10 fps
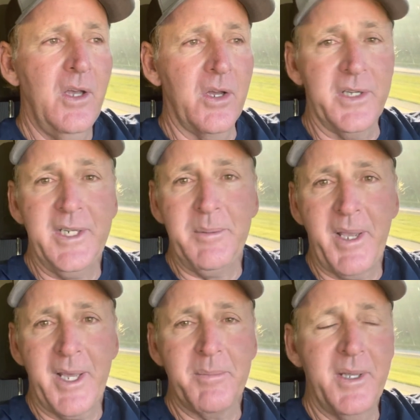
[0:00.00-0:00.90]
on any
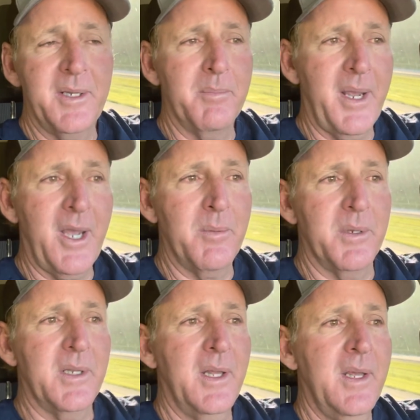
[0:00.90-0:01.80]
man-made impoundment.